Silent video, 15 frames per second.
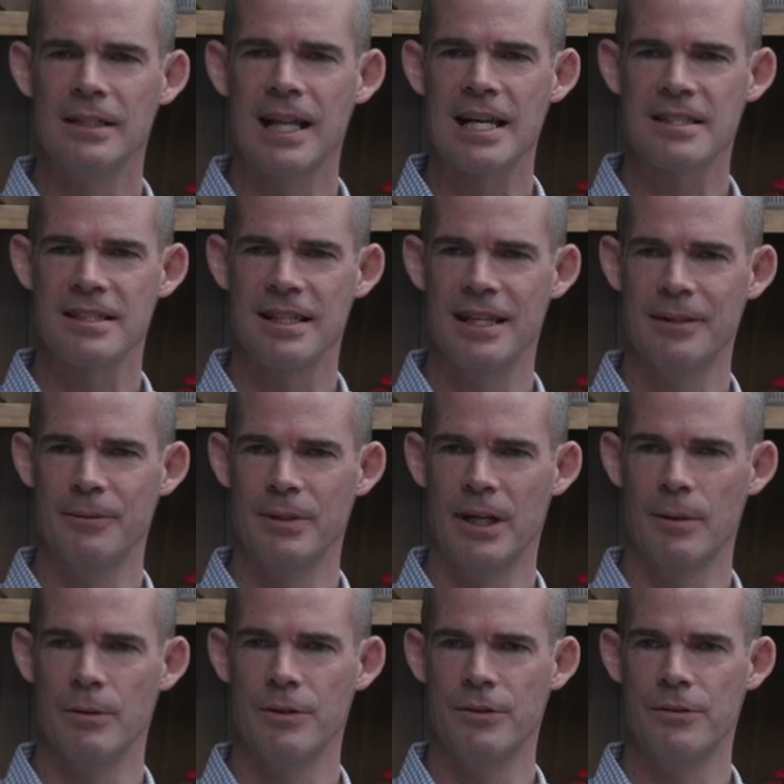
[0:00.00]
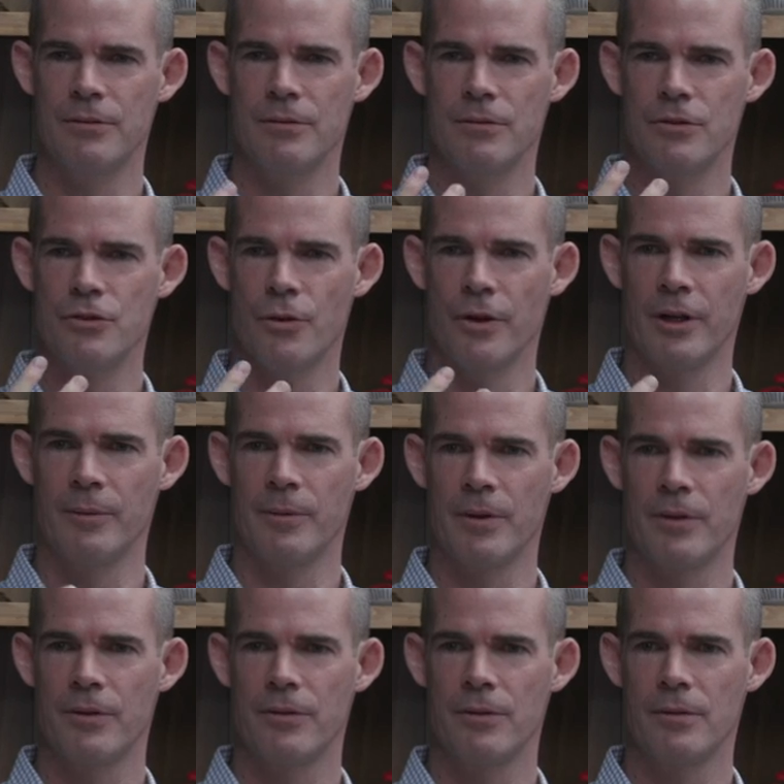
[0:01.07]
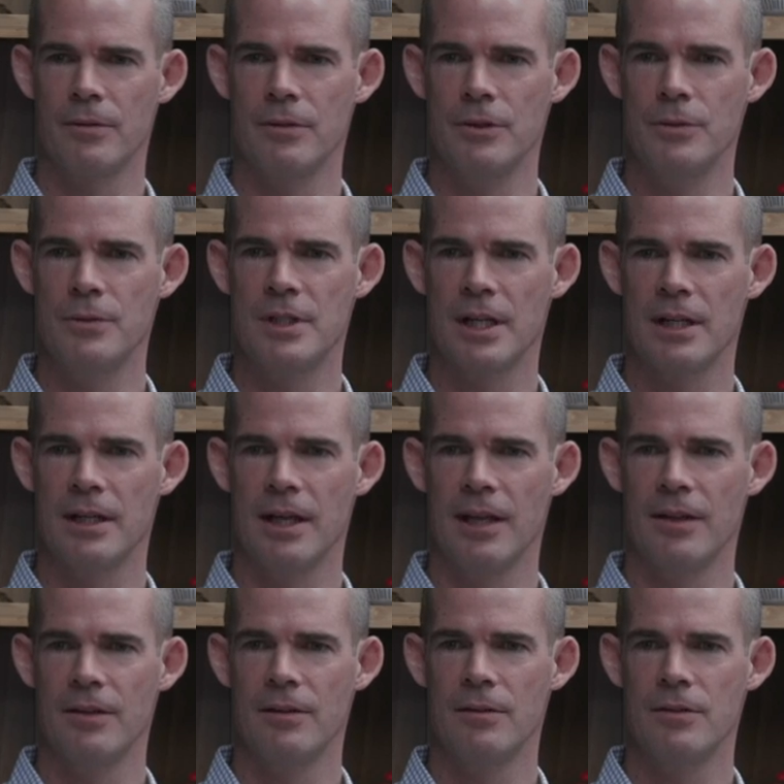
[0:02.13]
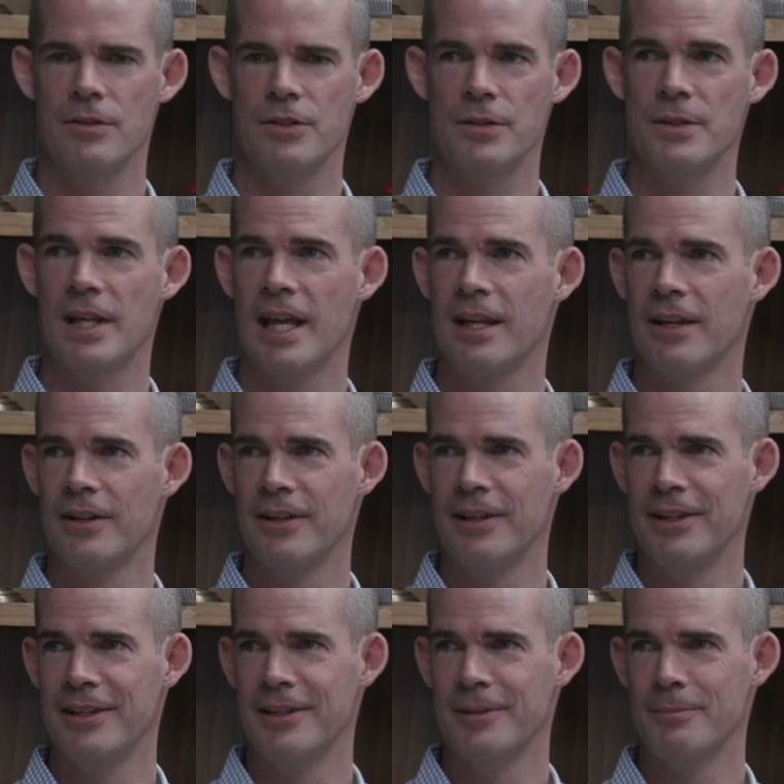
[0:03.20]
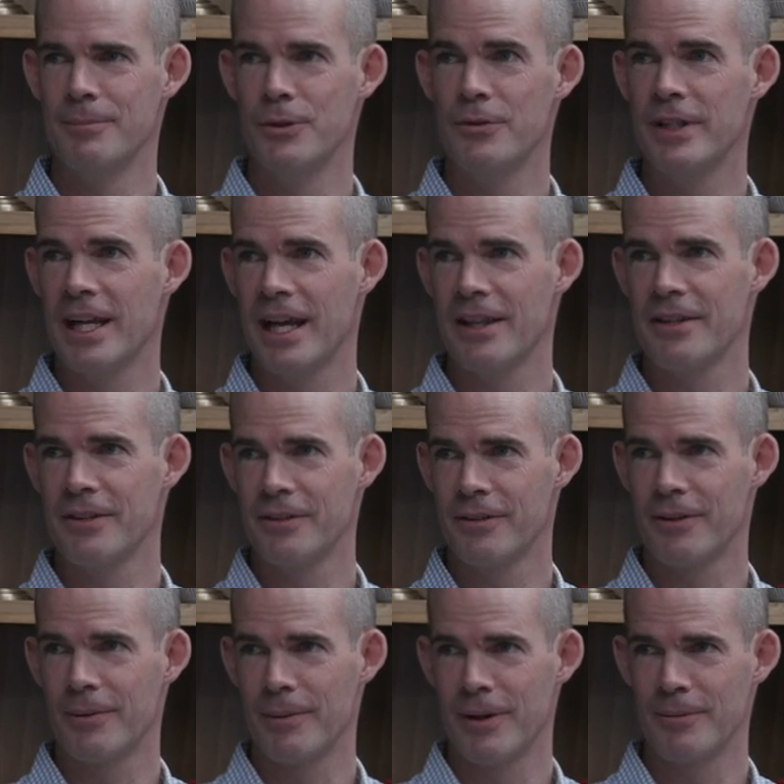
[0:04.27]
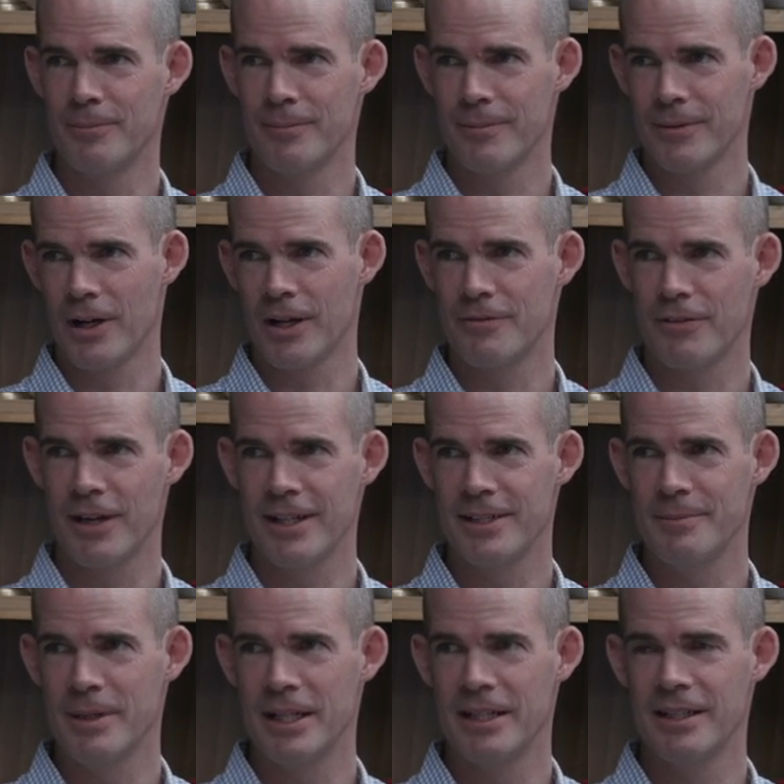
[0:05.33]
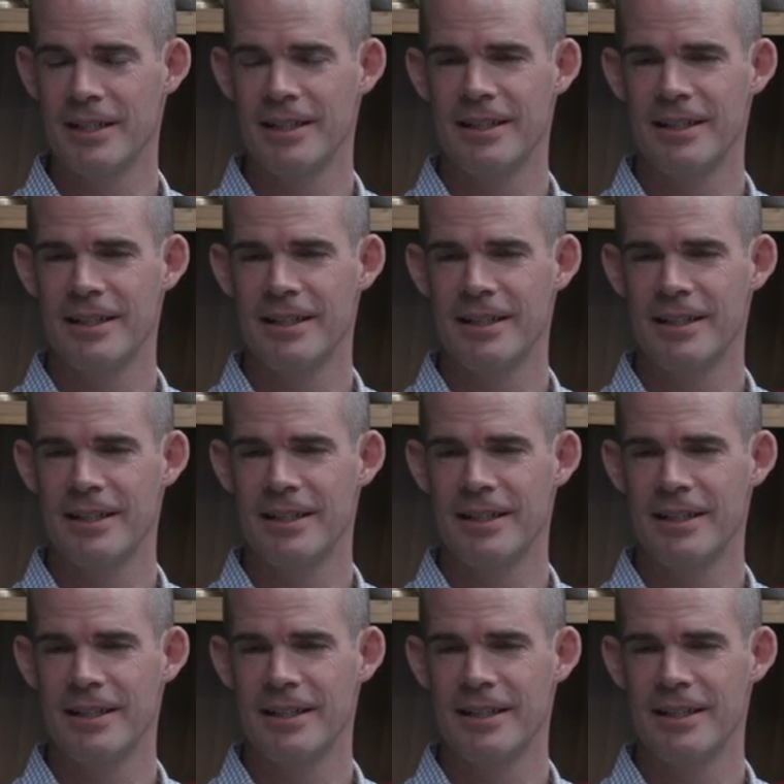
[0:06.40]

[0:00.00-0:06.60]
last night when I was joining with Yuta and Susanna in the movie gathering around God Friended Me,